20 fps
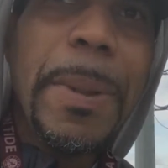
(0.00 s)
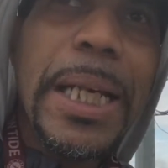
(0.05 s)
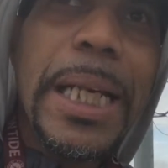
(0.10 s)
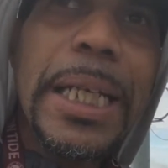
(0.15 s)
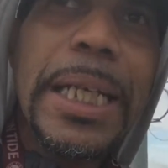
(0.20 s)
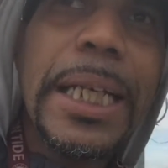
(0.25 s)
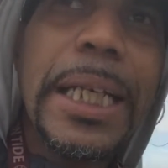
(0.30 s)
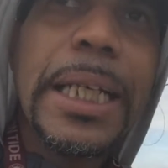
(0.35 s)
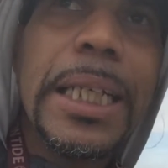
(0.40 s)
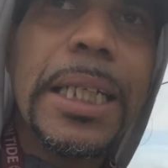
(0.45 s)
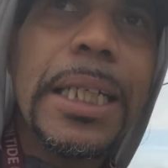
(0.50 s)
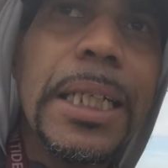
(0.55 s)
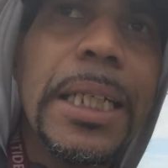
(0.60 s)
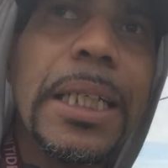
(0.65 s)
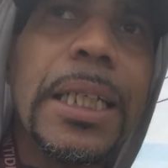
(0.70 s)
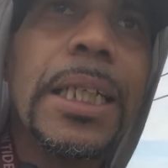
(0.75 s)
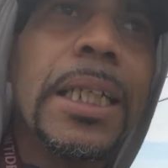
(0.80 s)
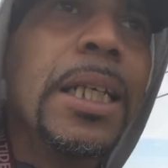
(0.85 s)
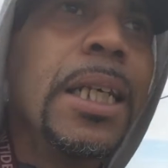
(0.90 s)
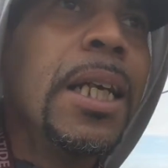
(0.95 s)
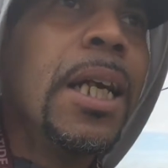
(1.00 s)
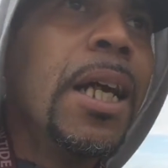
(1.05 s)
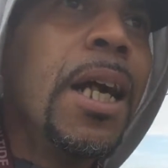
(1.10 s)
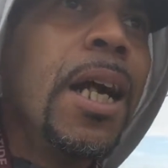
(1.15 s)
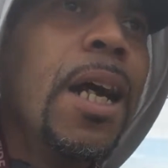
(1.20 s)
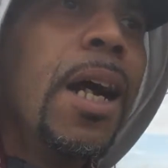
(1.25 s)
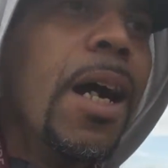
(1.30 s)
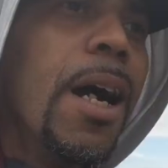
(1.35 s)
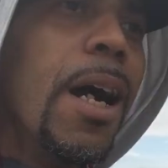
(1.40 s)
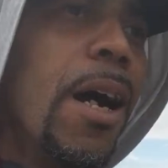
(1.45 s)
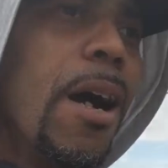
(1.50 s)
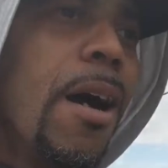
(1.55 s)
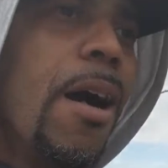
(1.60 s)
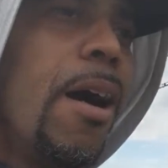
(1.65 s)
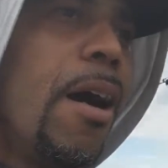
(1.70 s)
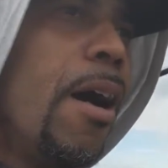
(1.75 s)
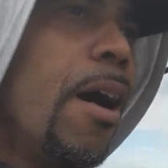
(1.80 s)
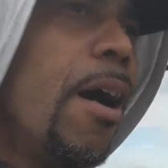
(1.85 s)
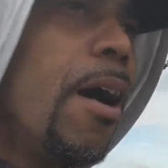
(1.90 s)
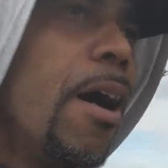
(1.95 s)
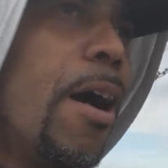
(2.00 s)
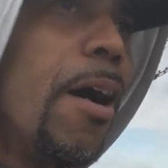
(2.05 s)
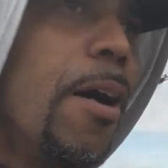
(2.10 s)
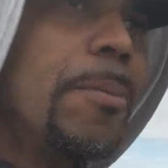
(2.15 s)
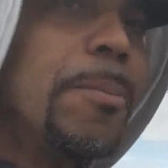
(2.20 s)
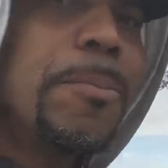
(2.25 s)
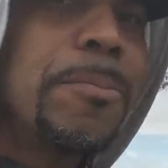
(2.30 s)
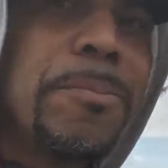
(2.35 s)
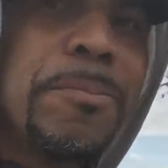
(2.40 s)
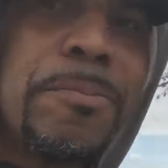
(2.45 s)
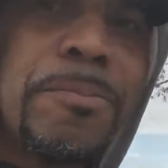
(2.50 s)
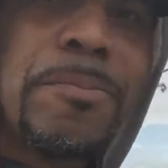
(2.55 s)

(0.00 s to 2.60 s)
meeting. Um,